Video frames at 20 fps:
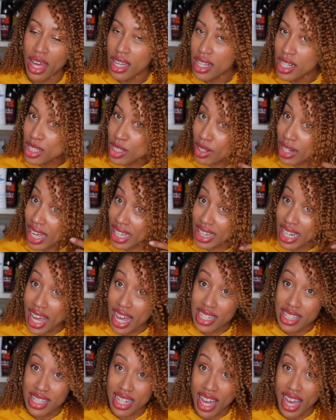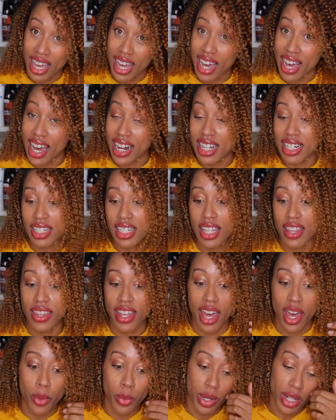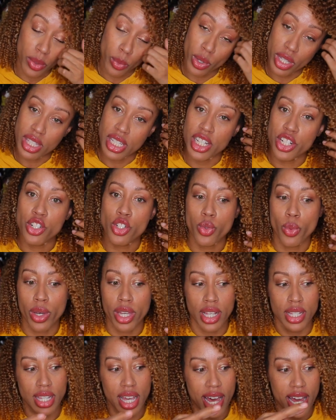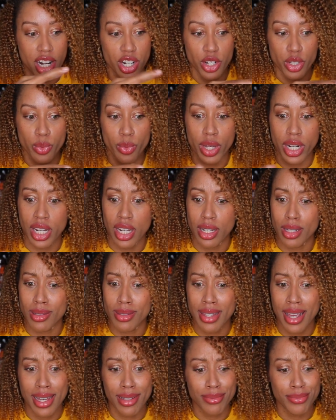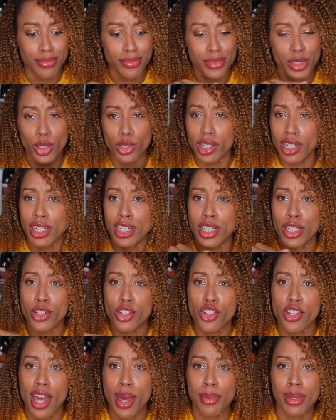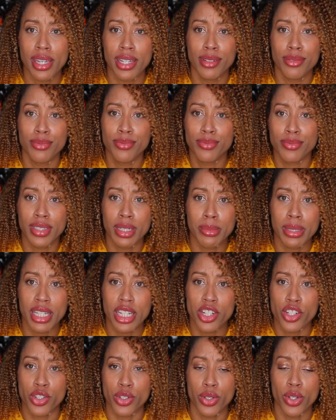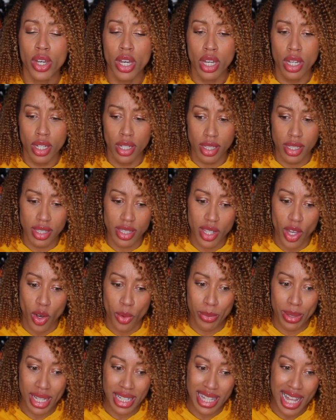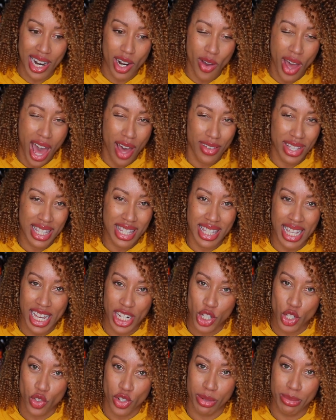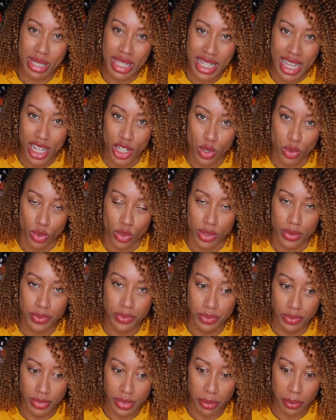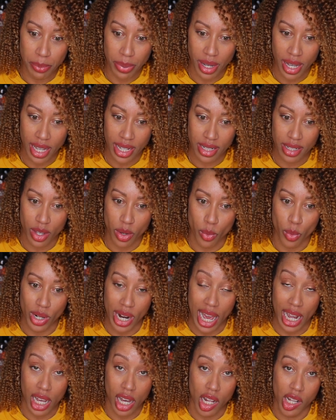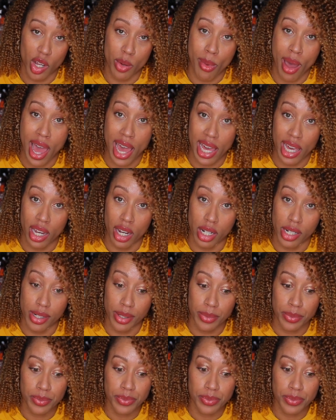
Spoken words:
So like last night I kind of did that with each twist. I kind of just went in. It was like, you're looking a little shabby. Let me get you. So because I don't have a set trim schedule, but when I color my hair,